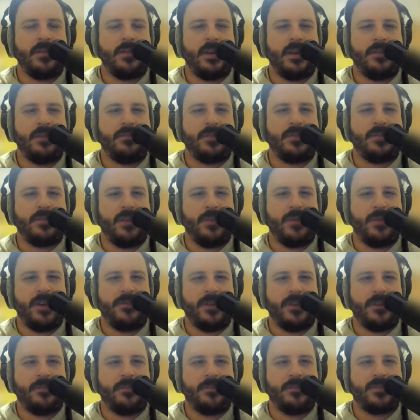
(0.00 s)
And get rid of
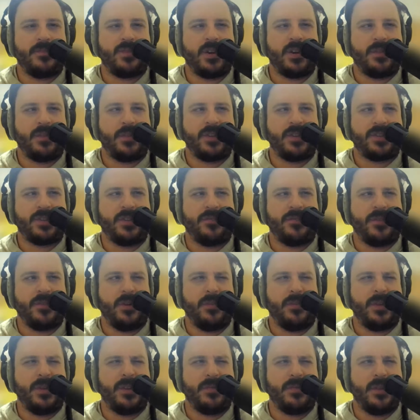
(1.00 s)
it. So I can press
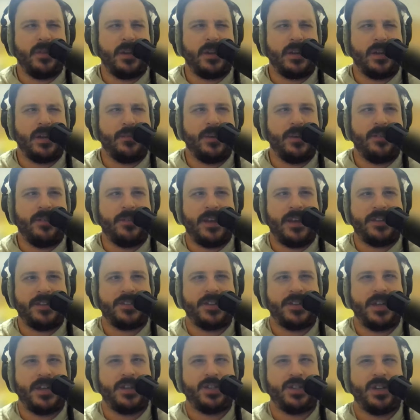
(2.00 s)
confirm and get rid of that
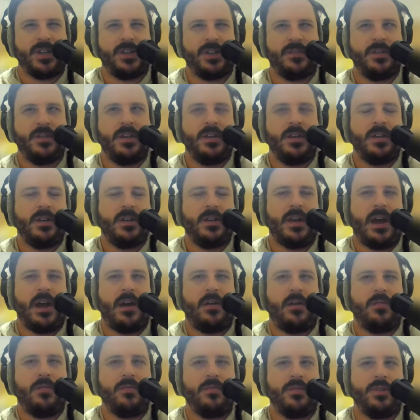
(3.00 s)
station.
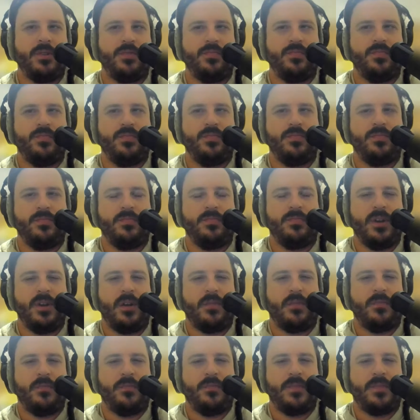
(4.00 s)
Now,
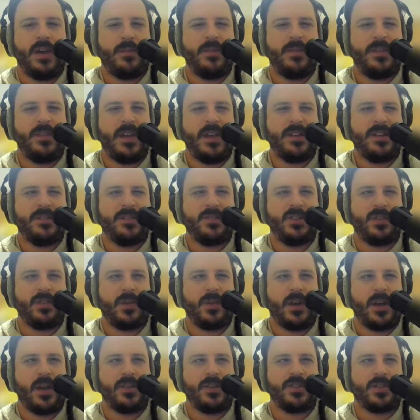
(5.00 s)
that would then
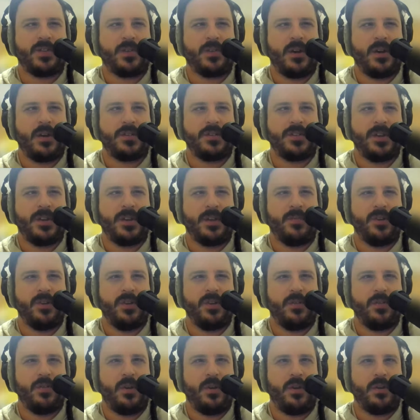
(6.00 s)
synchronize across, and I would
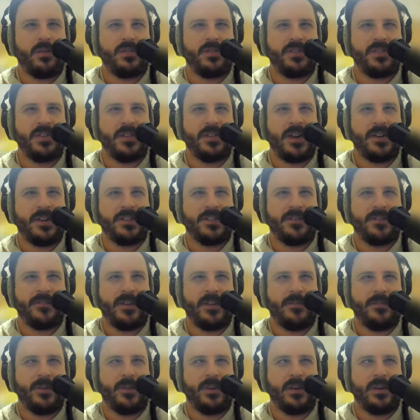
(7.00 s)
no longer see that as a
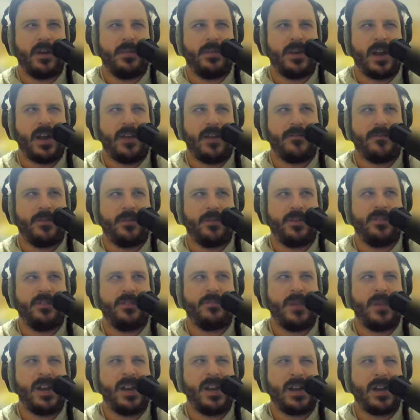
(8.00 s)
favorite on my iPhone if
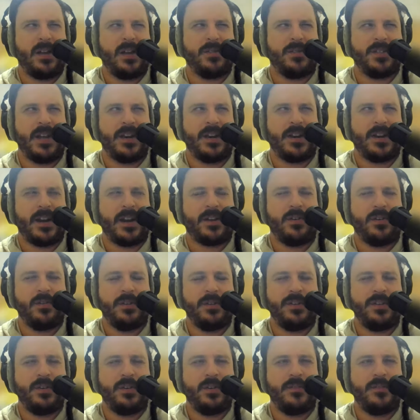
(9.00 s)
my account's added. I
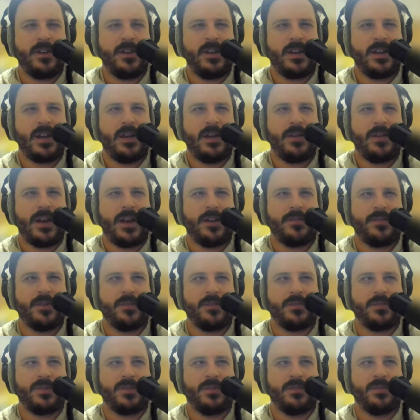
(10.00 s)
currently don't have any account added
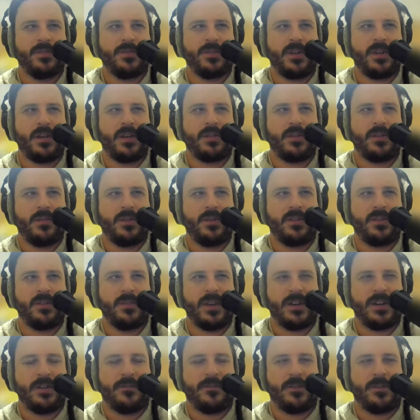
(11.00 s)
though, so it's not going to
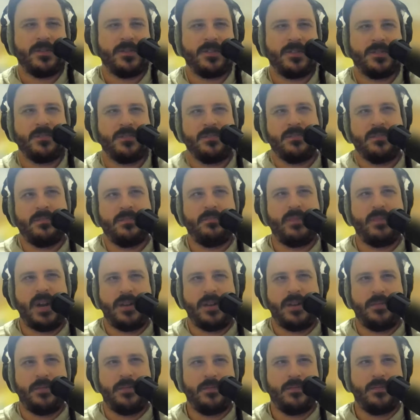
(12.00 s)
make a difference. But
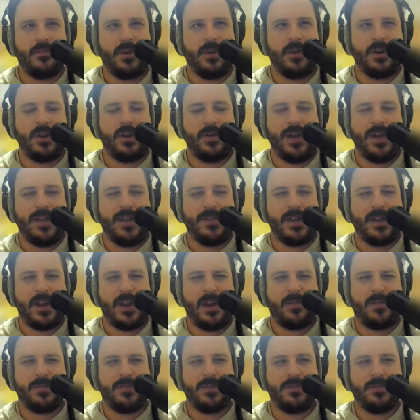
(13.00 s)
we're going to go add the
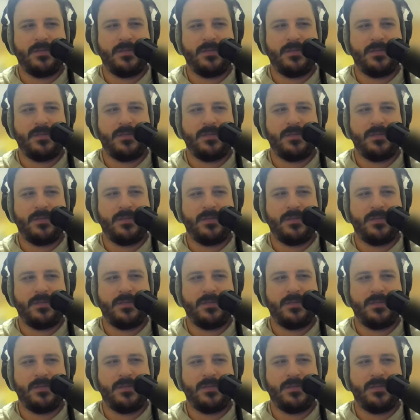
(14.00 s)
account.